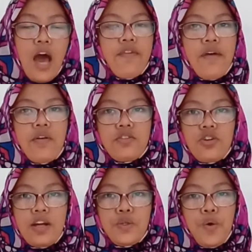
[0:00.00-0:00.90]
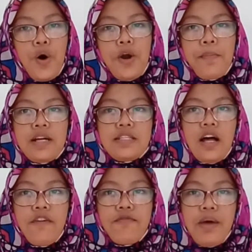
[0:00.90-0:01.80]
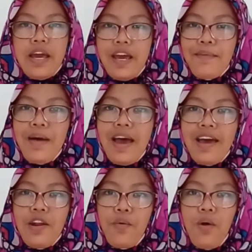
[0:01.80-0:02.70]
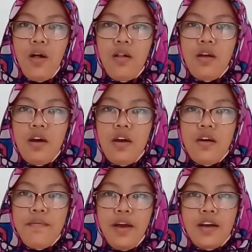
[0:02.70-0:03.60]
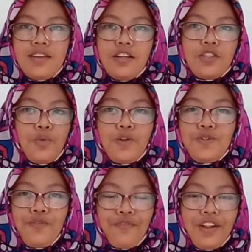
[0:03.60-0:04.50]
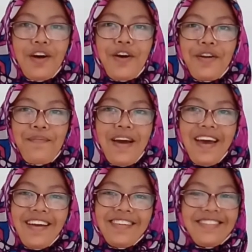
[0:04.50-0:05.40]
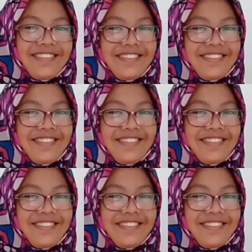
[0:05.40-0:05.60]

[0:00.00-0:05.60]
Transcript: I've ever tried to hurt myself by hitting my head a wall. Because I just want to feel hurt in my head,